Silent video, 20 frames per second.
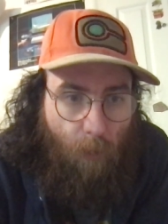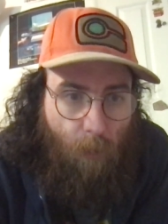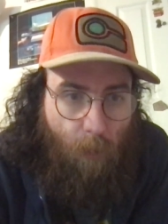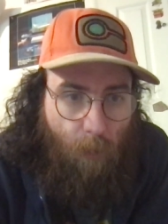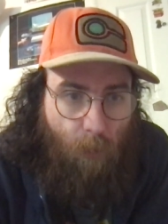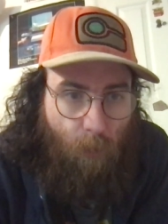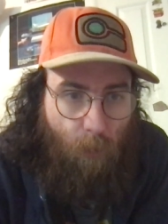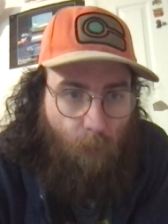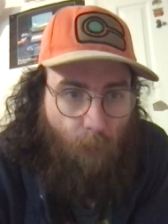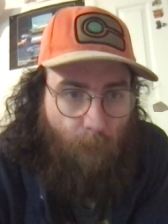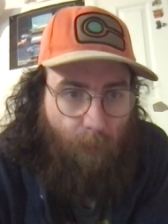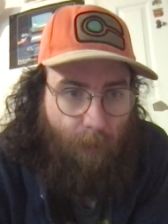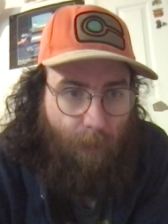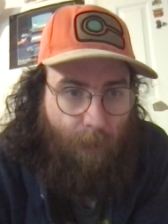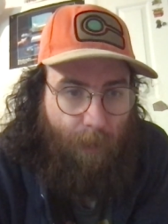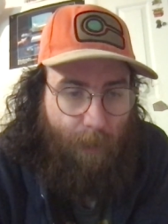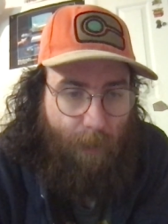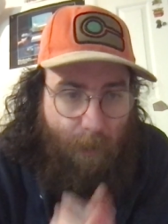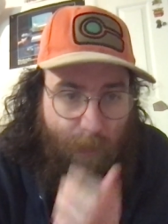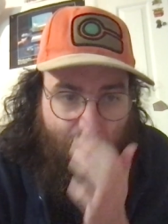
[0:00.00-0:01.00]
Oh,
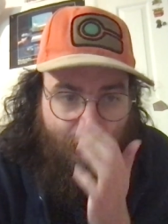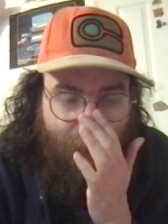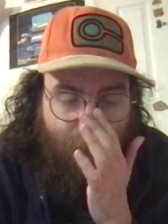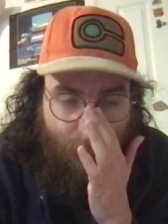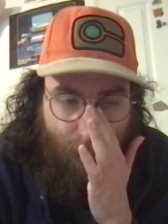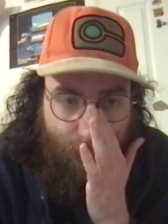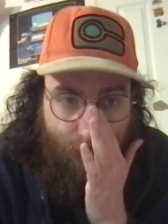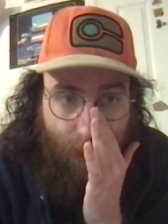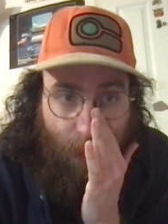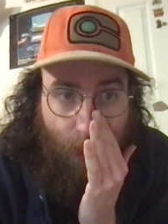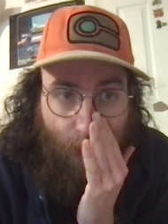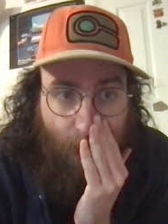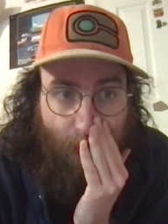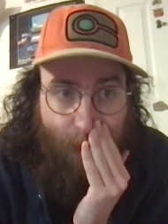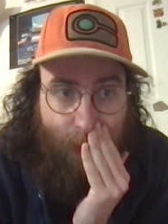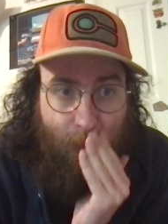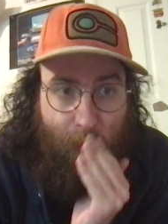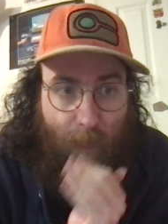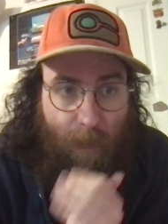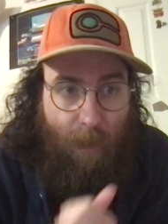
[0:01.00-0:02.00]
and turns out
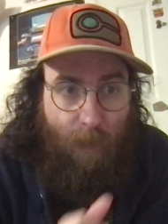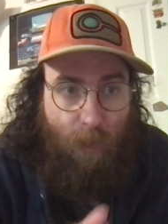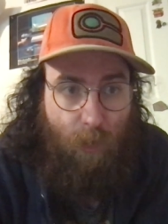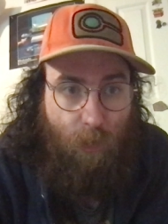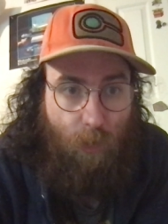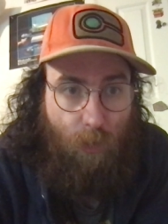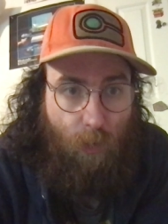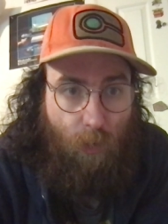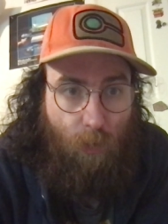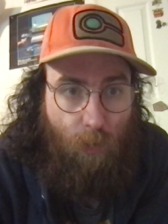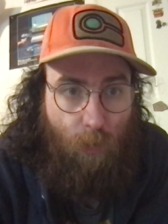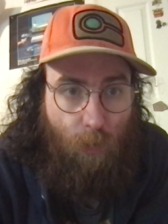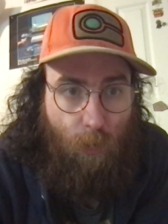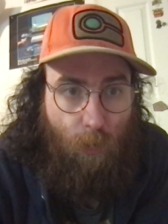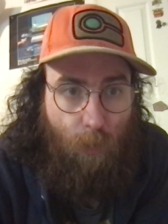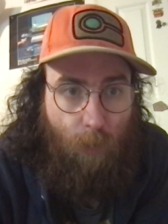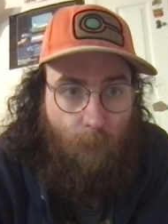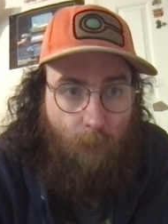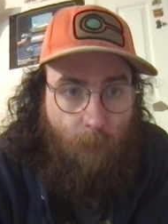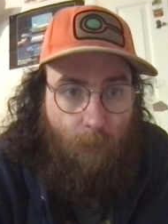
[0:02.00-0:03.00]
his
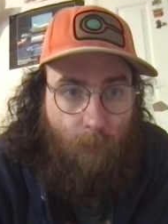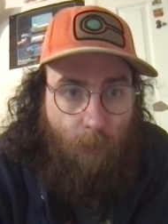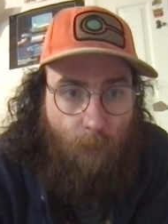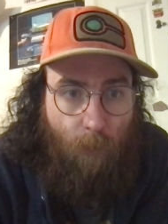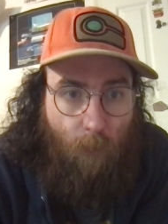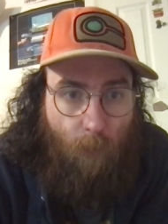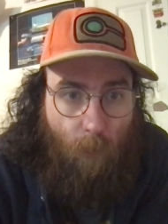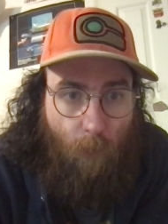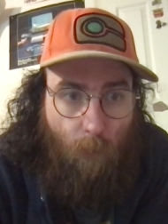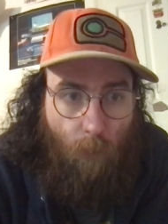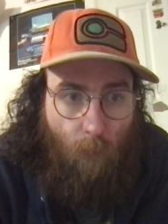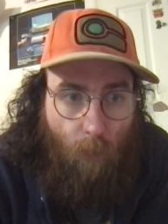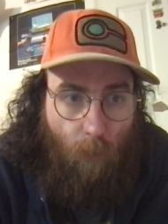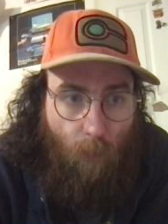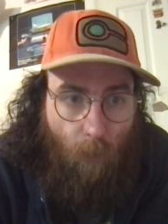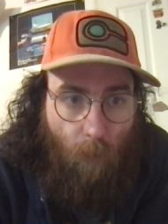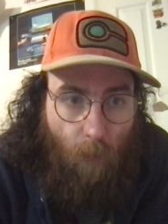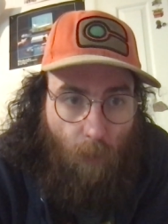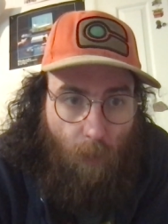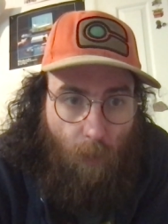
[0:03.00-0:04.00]
master,
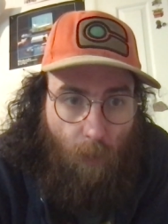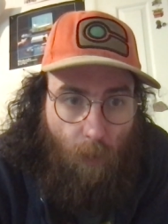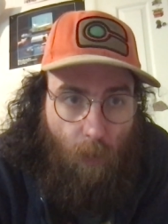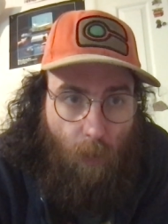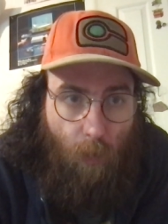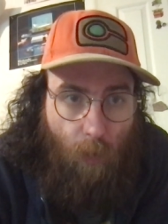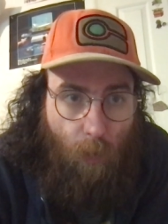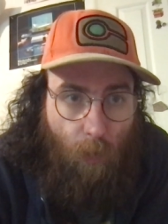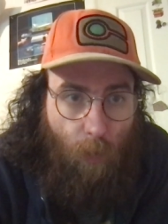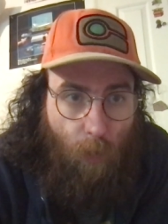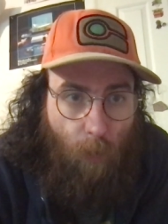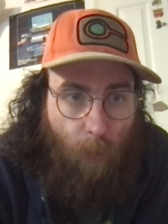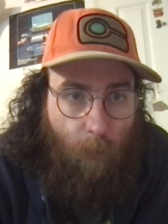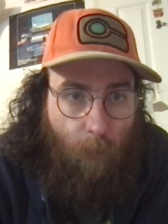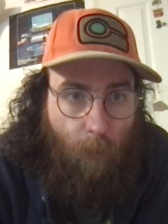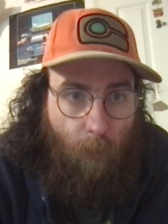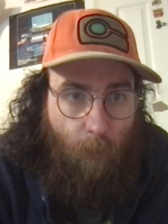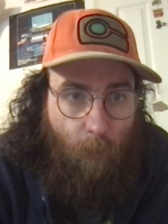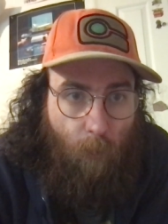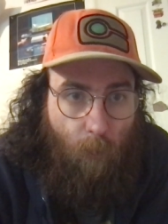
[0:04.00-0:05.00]
her,
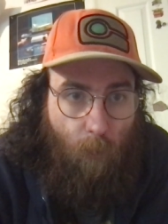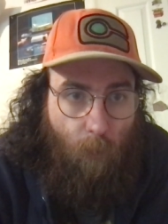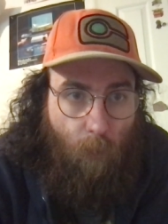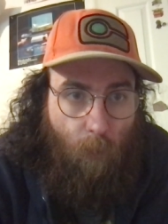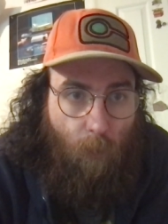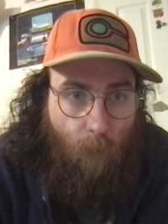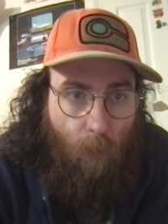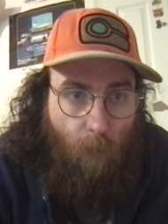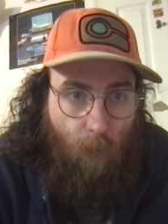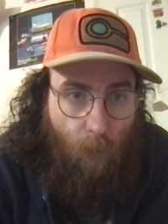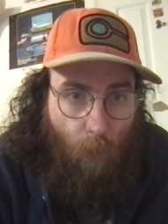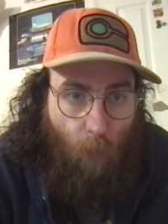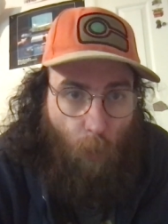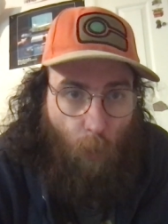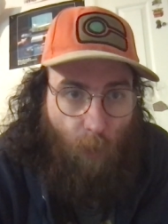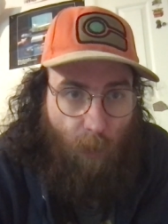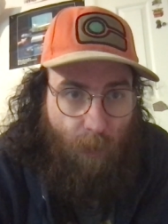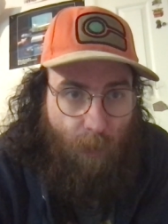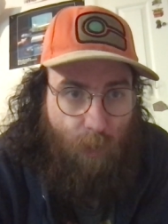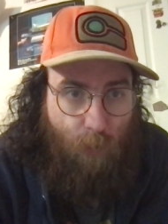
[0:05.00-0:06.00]

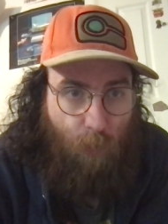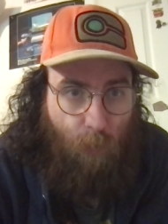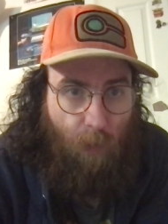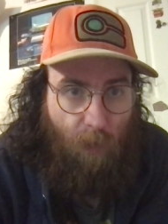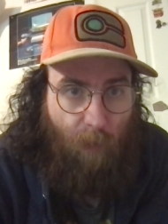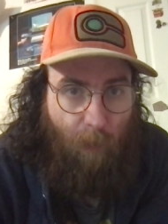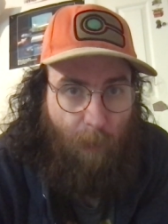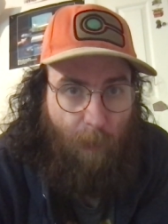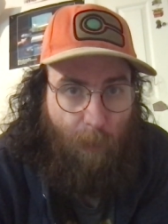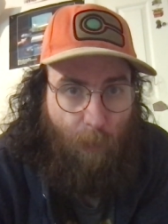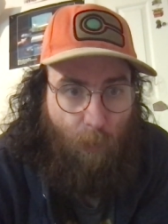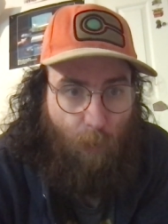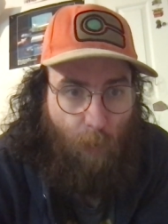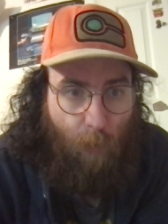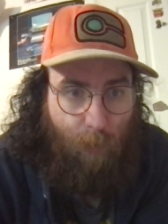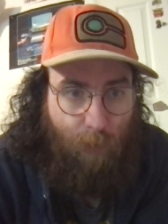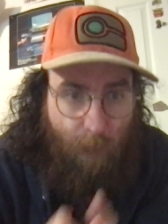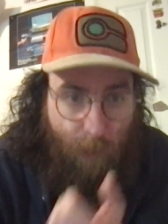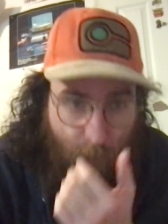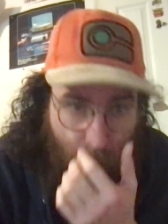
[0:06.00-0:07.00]
or at least one of the people who
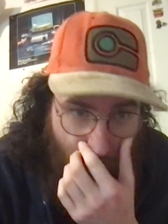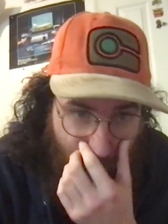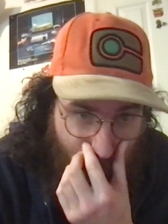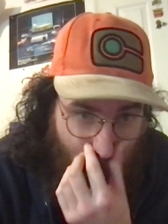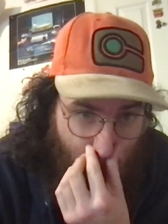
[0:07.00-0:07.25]
helped teach him the